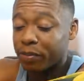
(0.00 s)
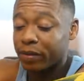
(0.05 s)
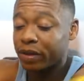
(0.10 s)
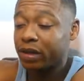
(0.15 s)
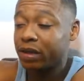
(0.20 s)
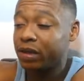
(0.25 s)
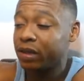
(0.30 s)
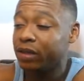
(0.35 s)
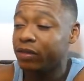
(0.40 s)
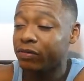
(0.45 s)

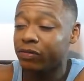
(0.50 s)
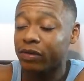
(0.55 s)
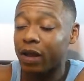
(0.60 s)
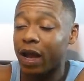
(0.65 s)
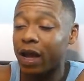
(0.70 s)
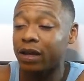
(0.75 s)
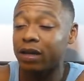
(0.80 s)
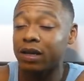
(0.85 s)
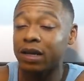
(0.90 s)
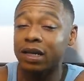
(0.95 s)
believe
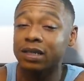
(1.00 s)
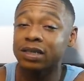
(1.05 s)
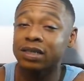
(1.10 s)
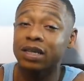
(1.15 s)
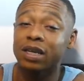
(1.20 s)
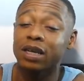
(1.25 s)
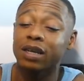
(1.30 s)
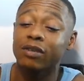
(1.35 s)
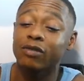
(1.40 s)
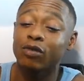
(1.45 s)
Adidas
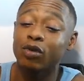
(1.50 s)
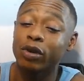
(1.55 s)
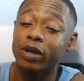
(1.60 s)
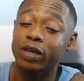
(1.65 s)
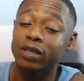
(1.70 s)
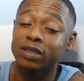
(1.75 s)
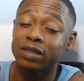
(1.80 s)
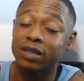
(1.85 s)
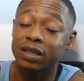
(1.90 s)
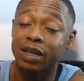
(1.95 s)
say they've got it
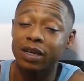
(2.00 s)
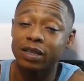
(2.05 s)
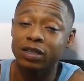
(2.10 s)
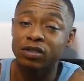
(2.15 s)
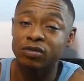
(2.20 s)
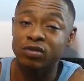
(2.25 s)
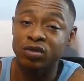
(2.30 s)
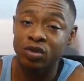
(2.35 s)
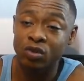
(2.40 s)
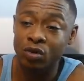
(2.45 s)
in
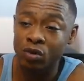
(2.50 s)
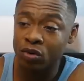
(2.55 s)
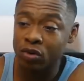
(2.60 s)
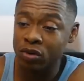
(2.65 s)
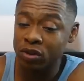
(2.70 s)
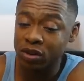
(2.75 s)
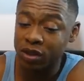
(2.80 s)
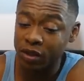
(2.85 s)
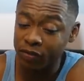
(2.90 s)
selective stores.